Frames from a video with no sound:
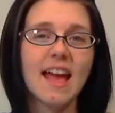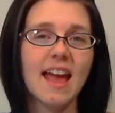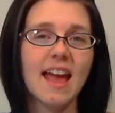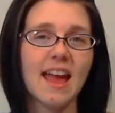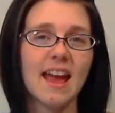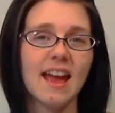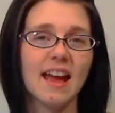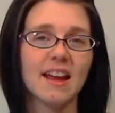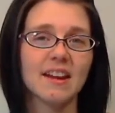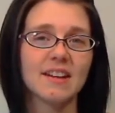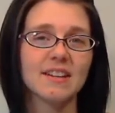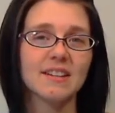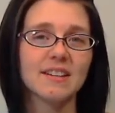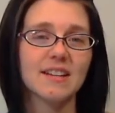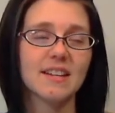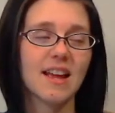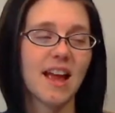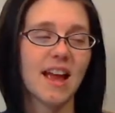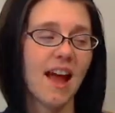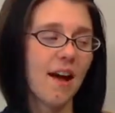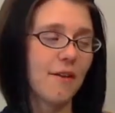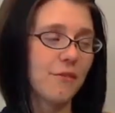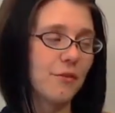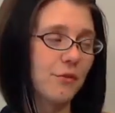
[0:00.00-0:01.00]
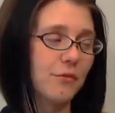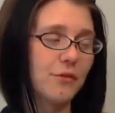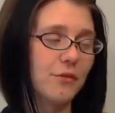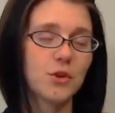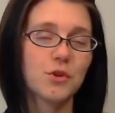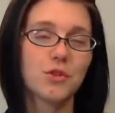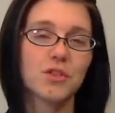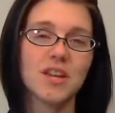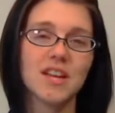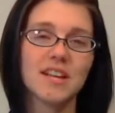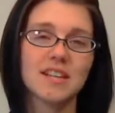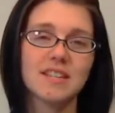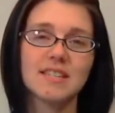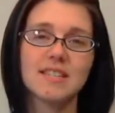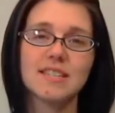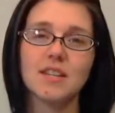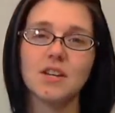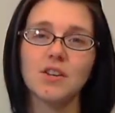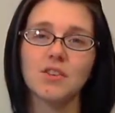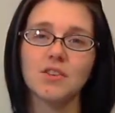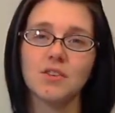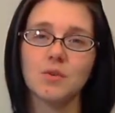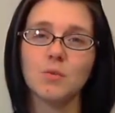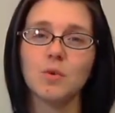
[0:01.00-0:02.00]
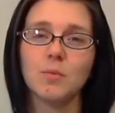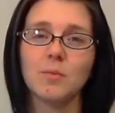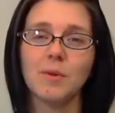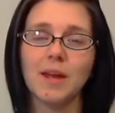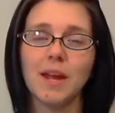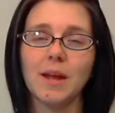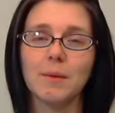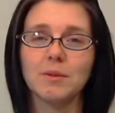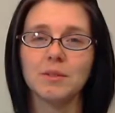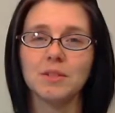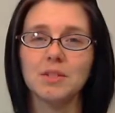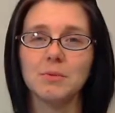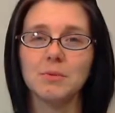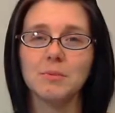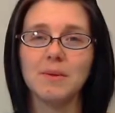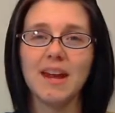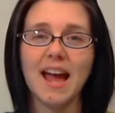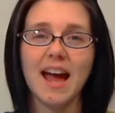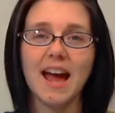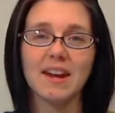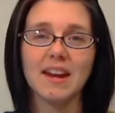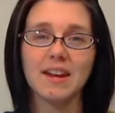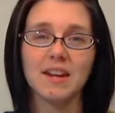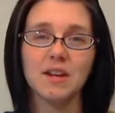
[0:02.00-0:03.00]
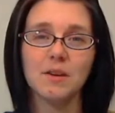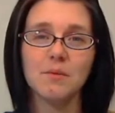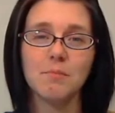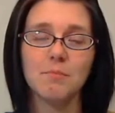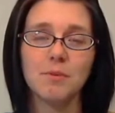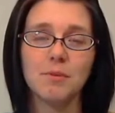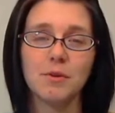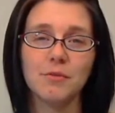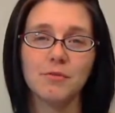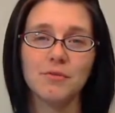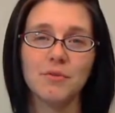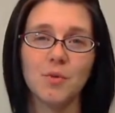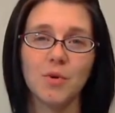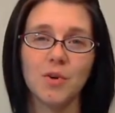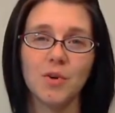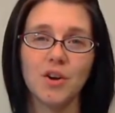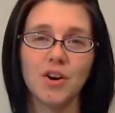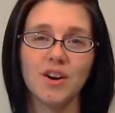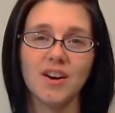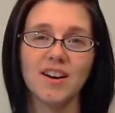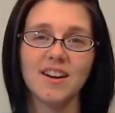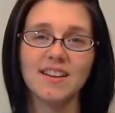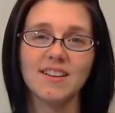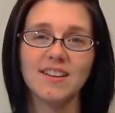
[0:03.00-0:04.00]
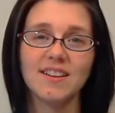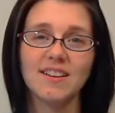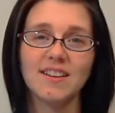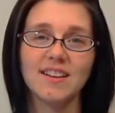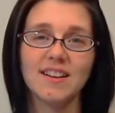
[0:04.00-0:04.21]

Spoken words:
and have a few things still that will be able to be added before